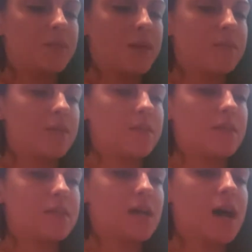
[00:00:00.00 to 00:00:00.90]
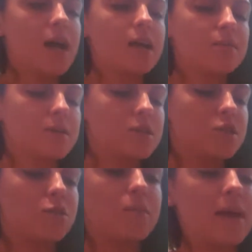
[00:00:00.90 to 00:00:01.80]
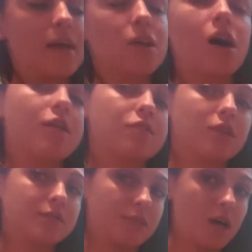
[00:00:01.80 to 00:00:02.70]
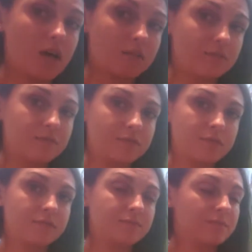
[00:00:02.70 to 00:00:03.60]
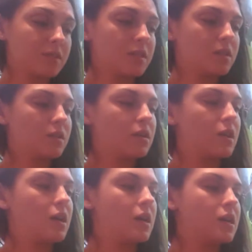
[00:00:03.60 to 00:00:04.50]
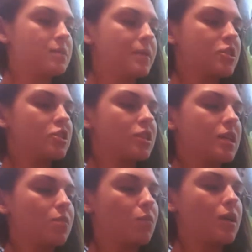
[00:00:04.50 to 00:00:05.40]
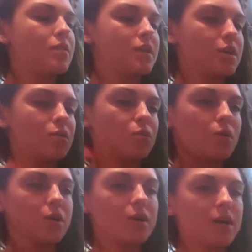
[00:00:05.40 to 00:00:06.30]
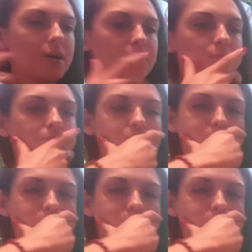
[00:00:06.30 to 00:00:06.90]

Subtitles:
And the time to make an offer of love, especially one that you're